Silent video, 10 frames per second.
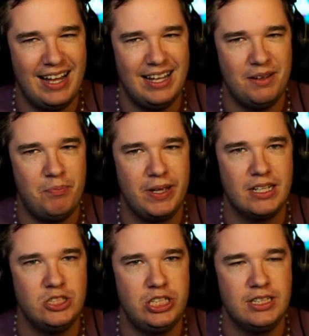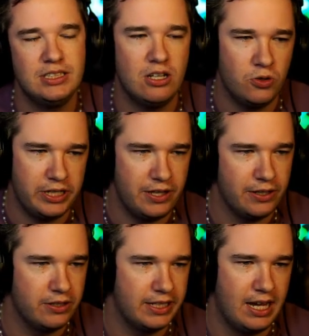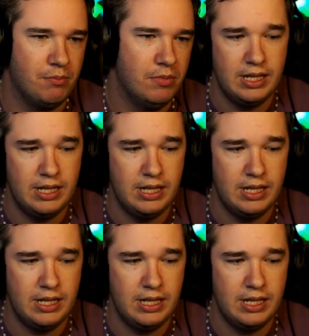Because she is the only healer in the game.